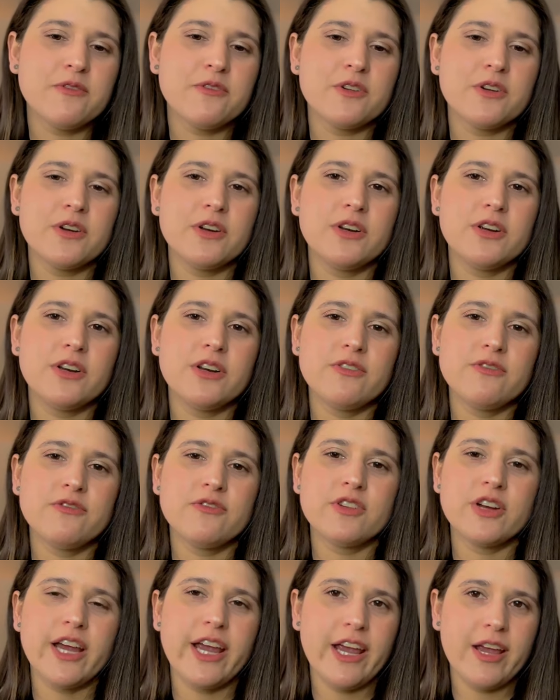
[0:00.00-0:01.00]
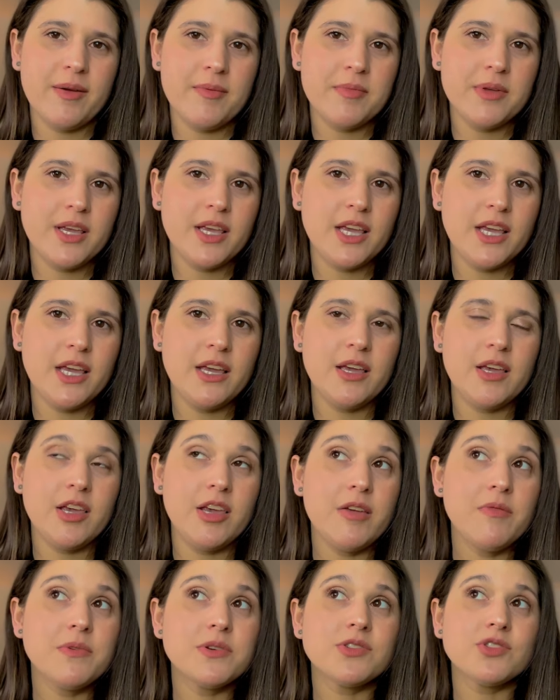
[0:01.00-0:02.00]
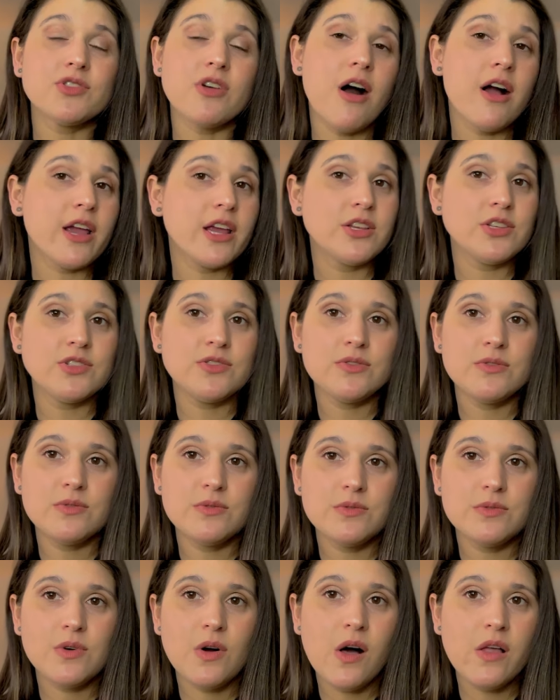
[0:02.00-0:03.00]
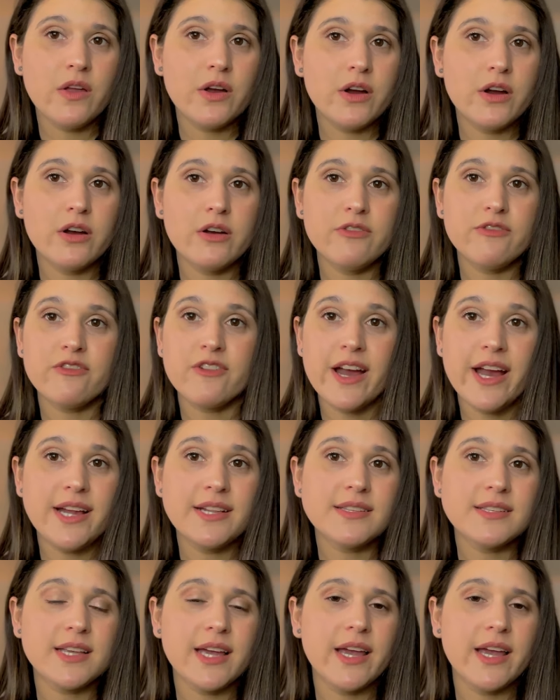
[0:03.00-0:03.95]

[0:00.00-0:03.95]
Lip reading: for him, he was talking to other friends,